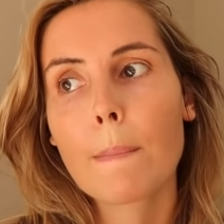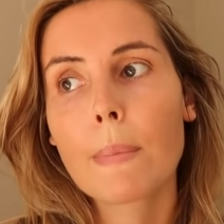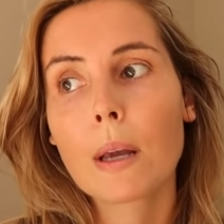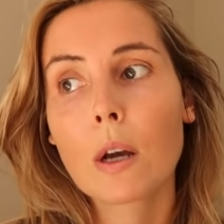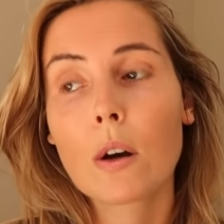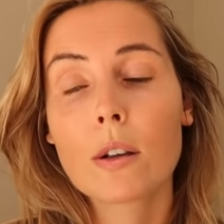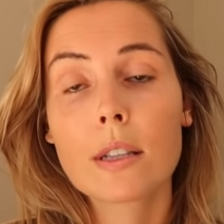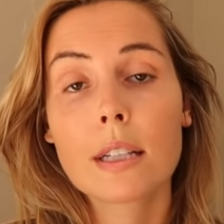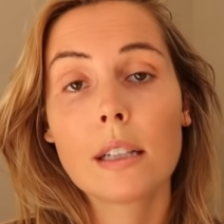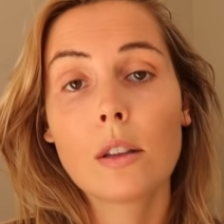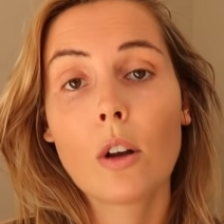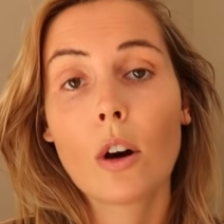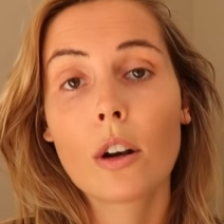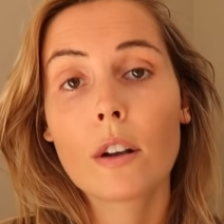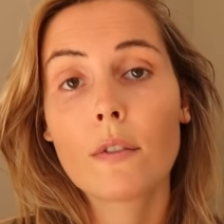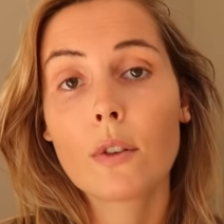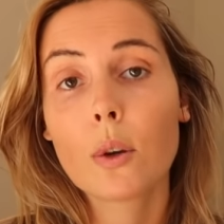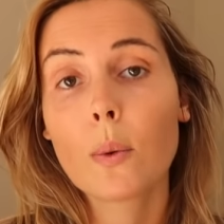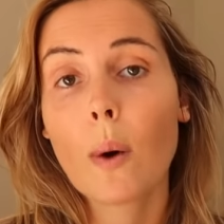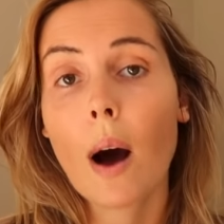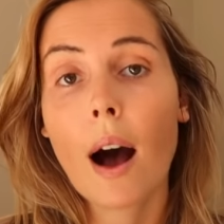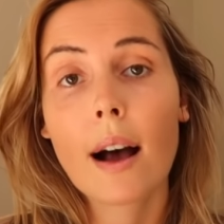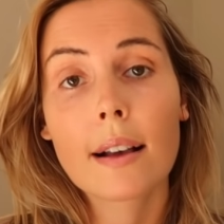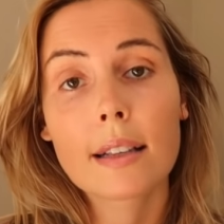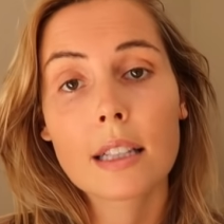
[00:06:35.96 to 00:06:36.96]
because a lot of
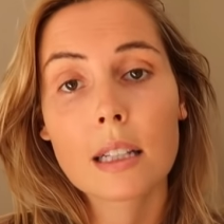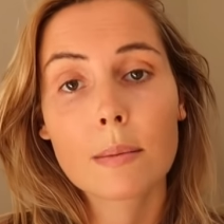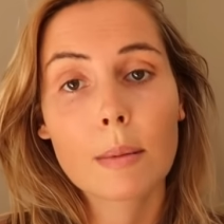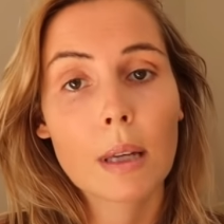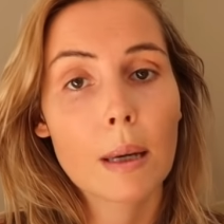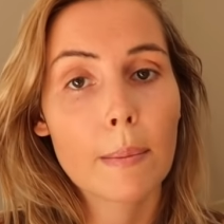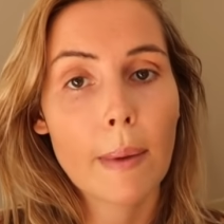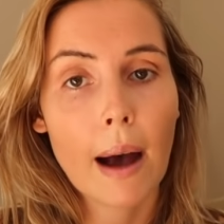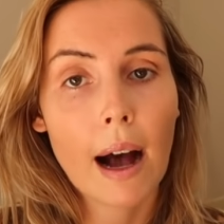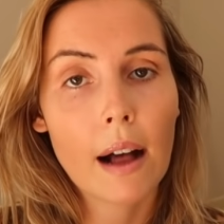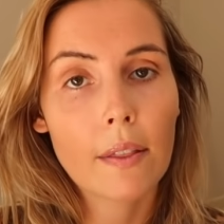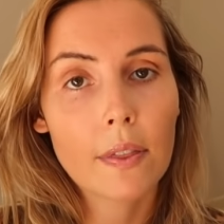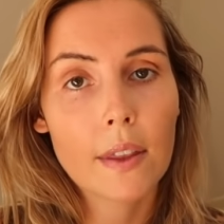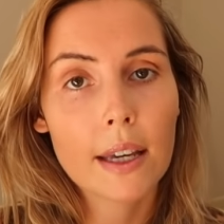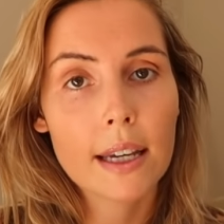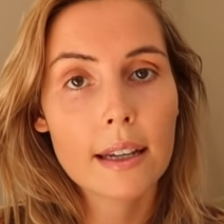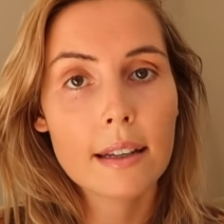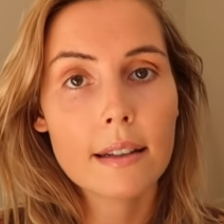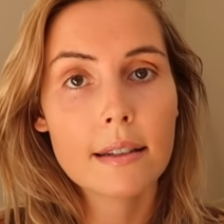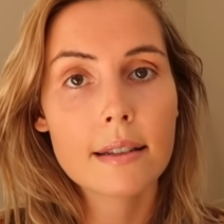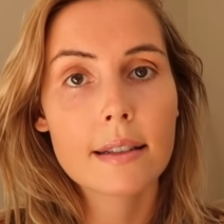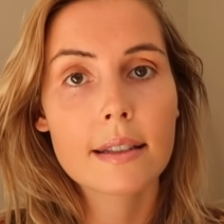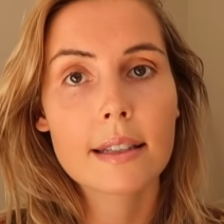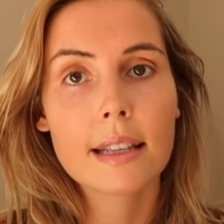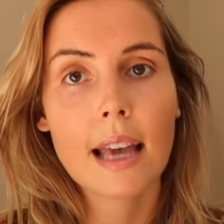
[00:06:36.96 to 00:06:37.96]
you ask me about
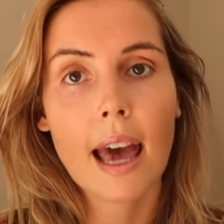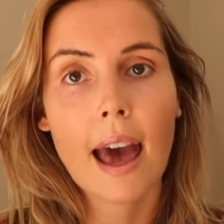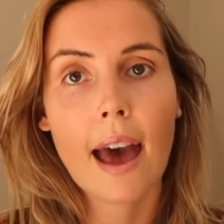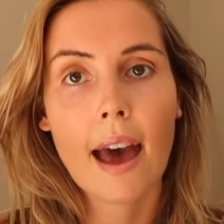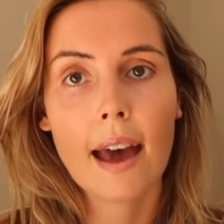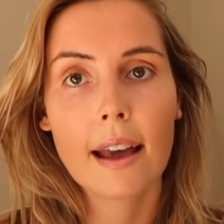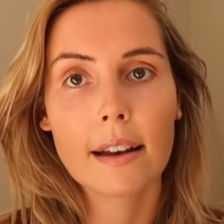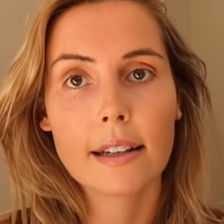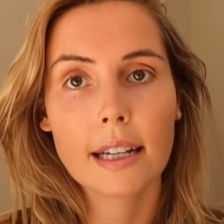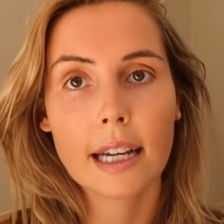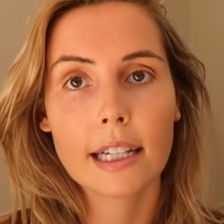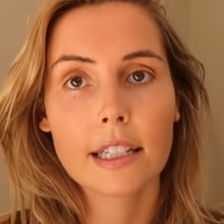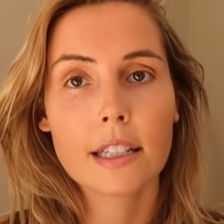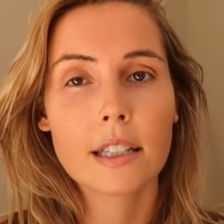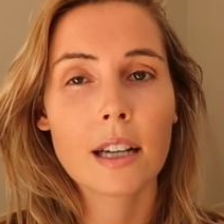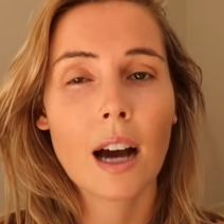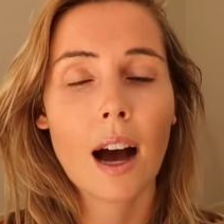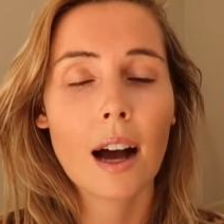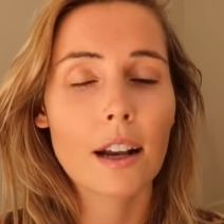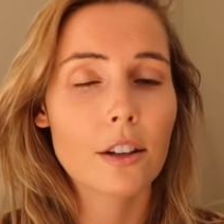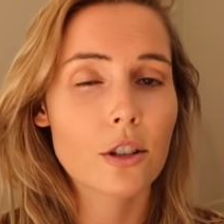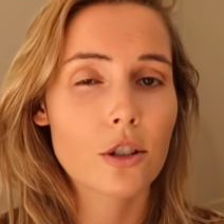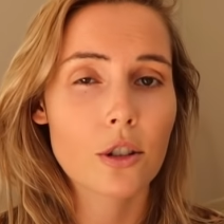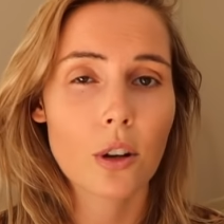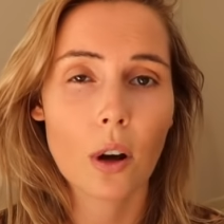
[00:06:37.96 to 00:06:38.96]
this and I
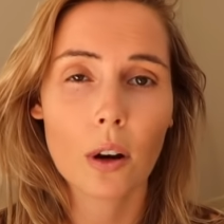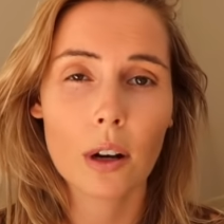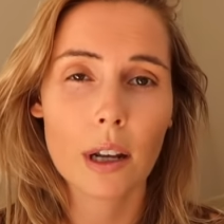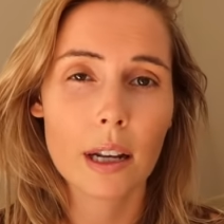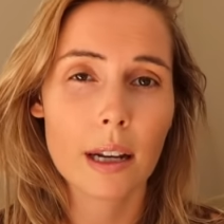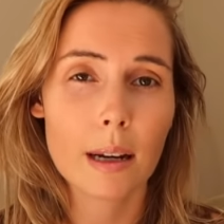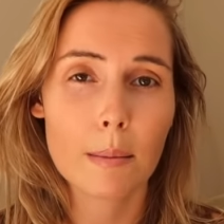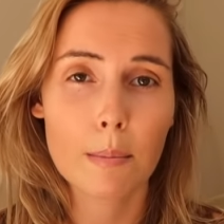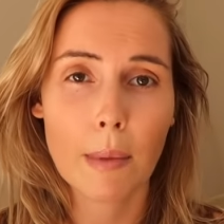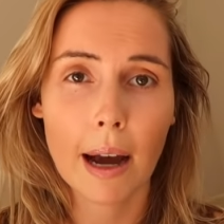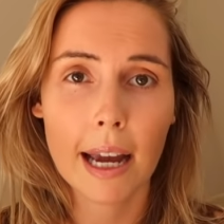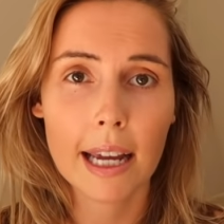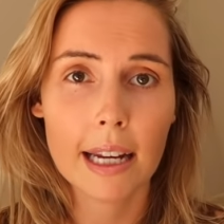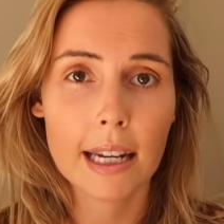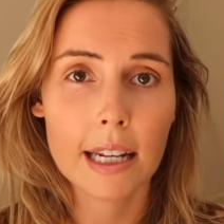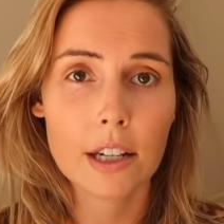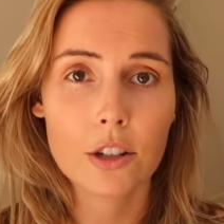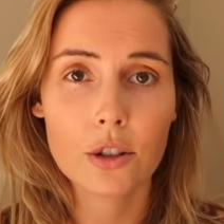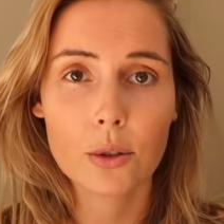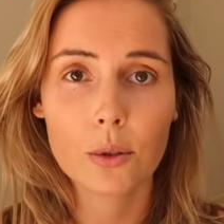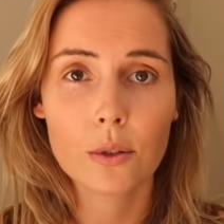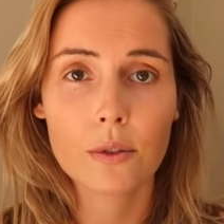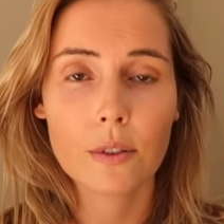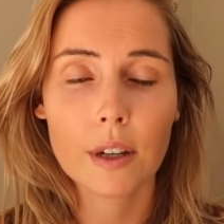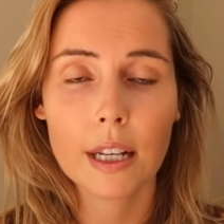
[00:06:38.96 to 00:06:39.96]
touched on it in my
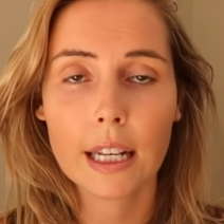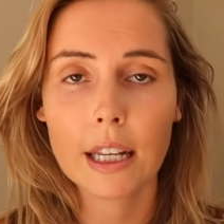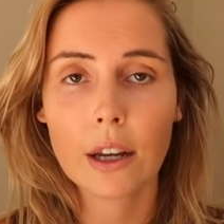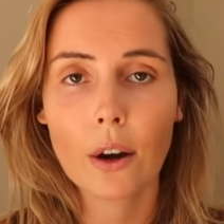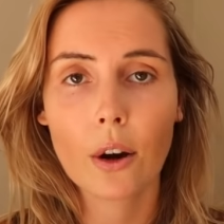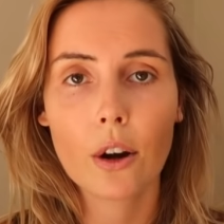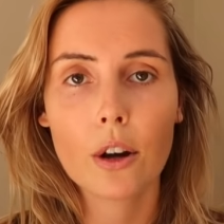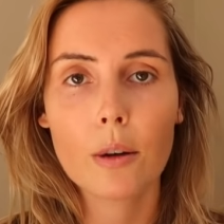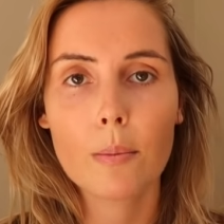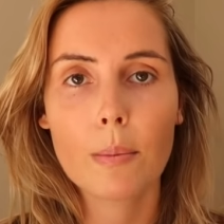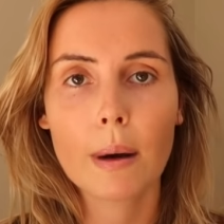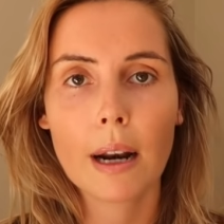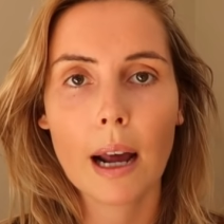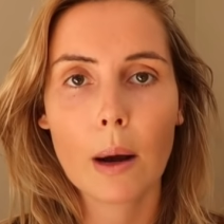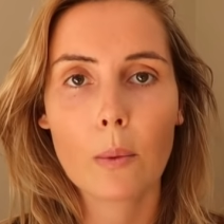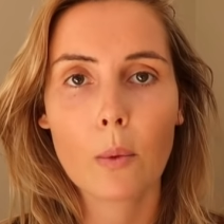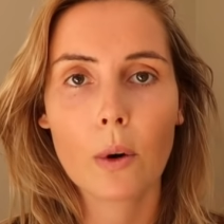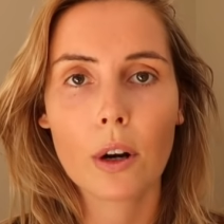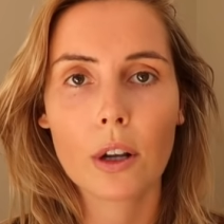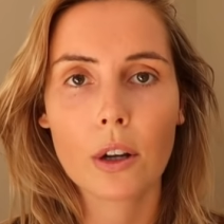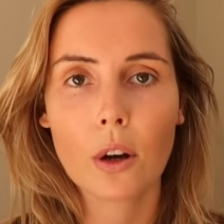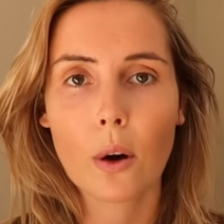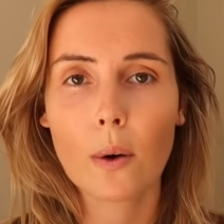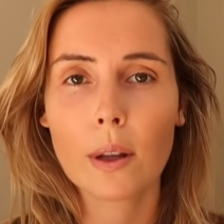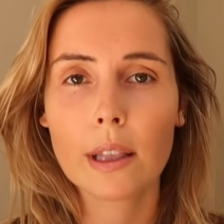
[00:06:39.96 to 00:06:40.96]
initial video, but I
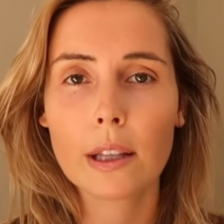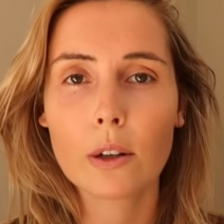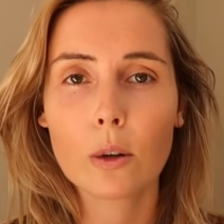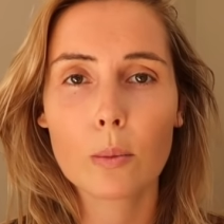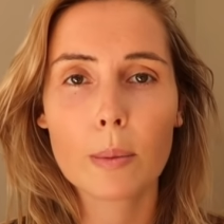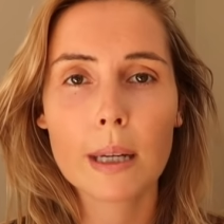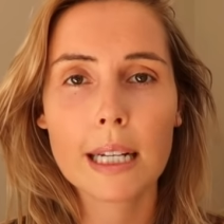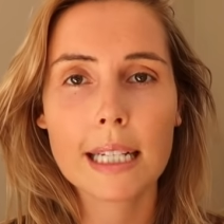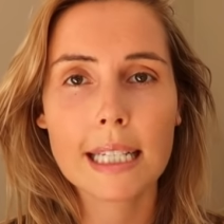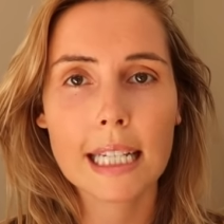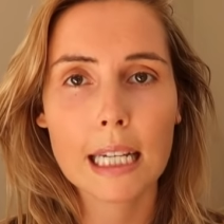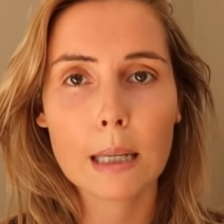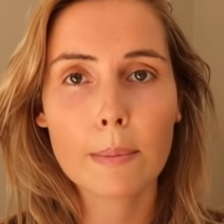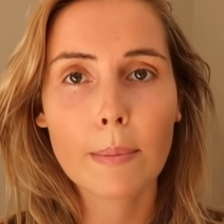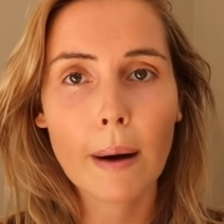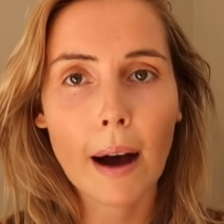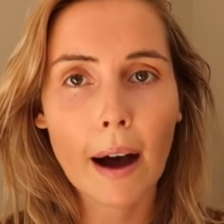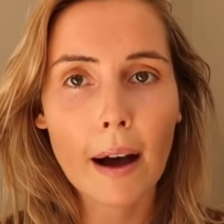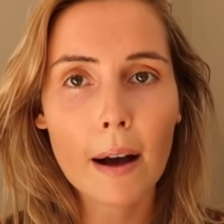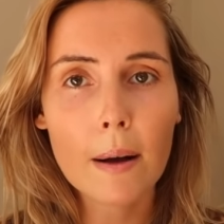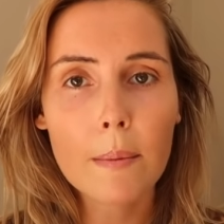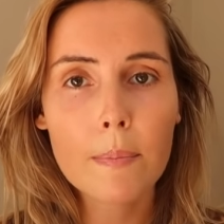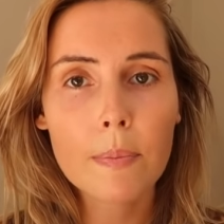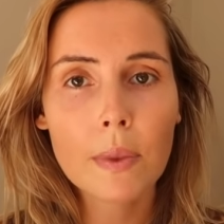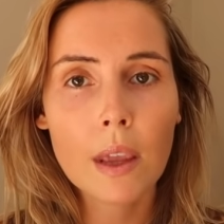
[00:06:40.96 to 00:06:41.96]
want to go a little bit
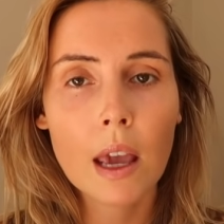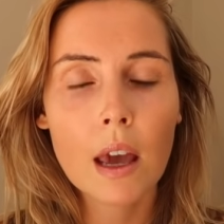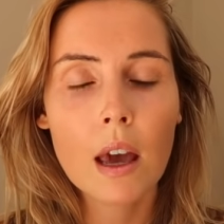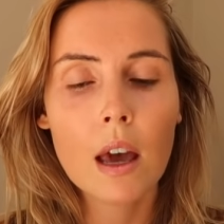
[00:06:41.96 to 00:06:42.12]
deeper.